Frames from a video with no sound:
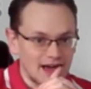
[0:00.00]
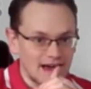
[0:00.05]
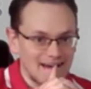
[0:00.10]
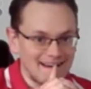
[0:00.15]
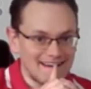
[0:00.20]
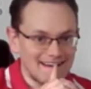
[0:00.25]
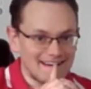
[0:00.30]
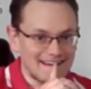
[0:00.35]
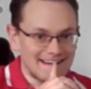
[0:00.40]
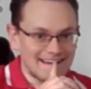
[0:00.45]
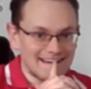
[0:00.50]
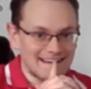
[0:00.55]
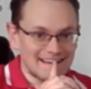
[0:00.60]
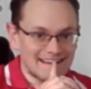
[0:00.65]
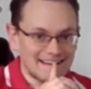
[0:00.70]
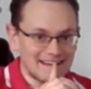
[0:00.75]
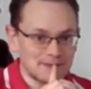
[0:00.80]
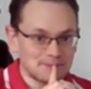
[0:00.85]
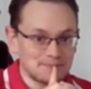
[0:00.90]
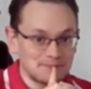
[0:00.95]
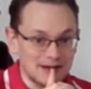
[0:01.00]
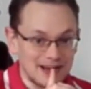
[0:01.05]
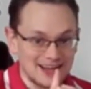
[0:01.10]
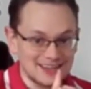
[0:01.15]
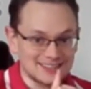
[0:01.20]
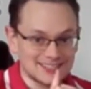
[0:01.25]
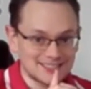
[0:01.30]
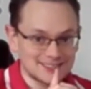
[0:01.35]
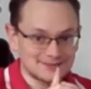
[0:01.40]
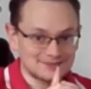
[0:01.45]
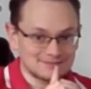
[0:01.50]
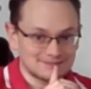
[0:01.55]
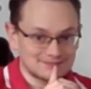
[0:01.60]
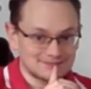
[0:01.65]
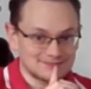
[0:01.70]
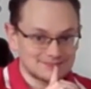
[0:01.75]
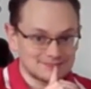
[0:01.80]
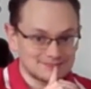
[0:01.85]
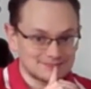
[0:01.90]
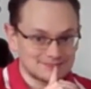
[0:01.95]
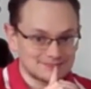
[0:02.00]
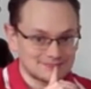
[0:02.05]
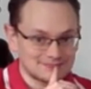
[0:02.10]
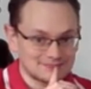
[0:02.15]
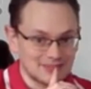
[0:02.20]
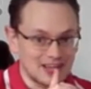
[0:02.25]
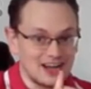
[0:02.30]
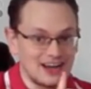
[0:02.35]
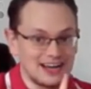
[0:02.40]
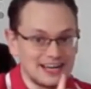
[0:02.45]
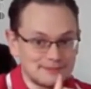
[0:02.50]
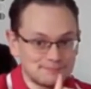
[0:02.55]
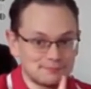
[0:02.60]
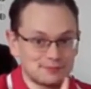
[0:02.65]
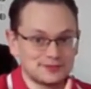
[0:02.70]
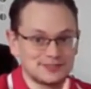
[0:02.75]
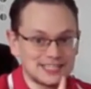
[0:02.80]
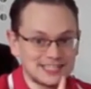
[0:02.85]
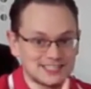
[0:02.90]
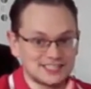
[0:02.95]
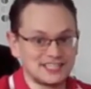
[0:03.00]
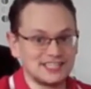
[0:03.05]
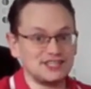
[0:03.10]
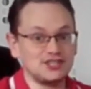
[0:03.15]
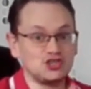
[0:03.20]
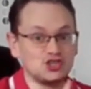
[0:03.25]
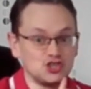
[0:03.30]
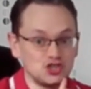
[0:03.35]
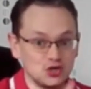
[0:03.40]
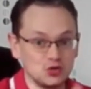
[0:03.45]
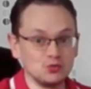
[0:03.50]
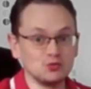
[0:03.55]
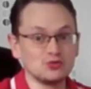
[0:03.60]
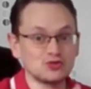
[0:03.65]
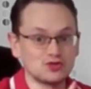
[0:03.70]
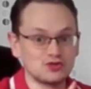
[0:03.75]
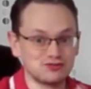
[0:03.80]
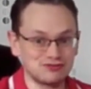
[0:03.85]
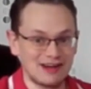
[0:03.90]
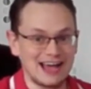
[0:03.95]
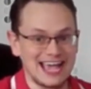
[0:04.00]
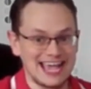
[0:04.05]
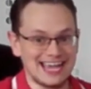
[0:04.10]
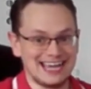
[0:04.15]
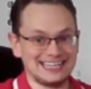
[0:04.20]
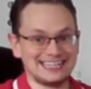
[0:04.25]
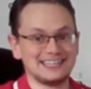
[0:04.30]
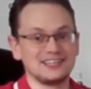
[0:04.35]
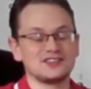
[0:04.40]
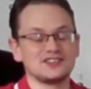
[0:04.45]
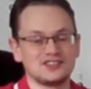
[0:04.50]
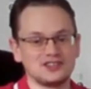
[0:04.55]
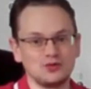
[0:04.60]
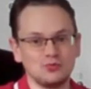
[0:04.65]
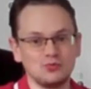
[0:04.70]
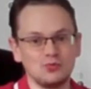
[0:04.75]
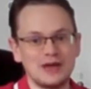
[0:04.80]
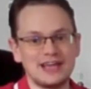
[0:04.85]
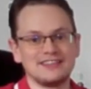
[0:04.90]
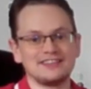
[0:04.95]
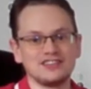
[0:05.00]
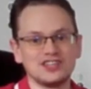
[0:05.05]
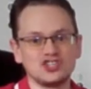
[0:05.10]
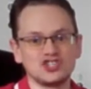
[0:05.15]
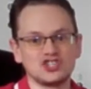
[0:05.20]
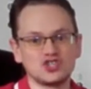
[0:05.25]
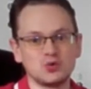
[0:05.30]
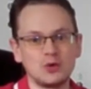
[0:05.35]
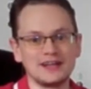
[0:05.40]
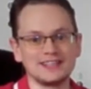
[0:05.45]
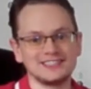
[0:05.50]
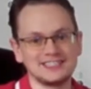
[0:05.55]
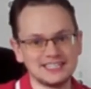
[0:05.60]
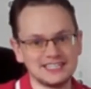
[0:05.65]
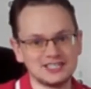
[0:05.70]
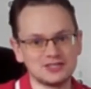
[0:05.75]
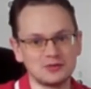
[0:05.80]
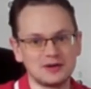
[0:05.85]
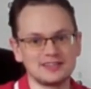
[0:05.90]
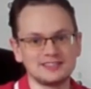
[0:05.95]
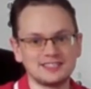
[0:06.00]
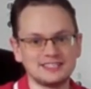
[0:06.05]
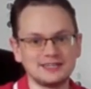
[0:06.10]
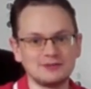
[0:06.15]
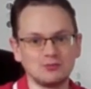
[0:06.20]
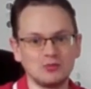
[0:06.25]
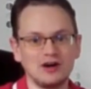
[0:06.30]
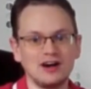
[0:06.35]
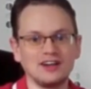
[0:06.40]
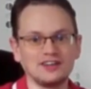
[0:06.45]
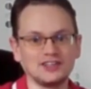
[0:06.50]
But I'm predicting Ukraine to win the 2021